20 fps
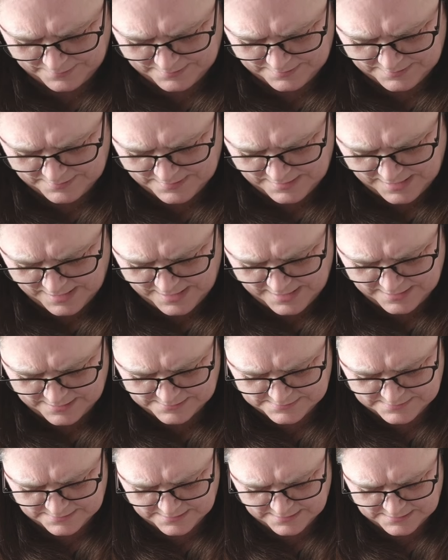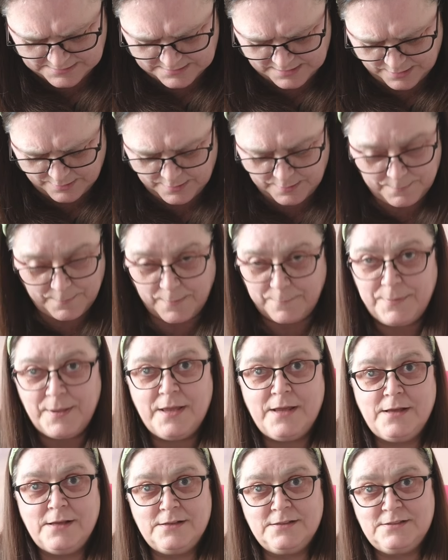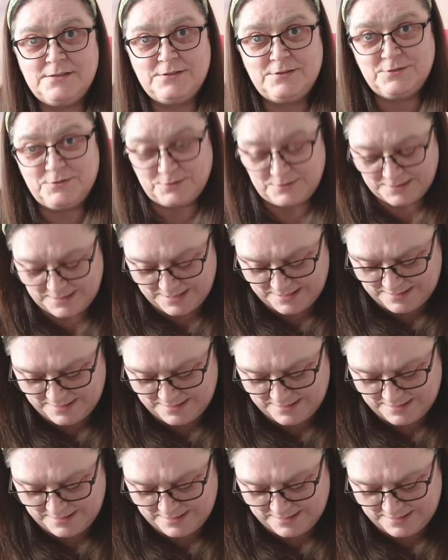This is going in my purse.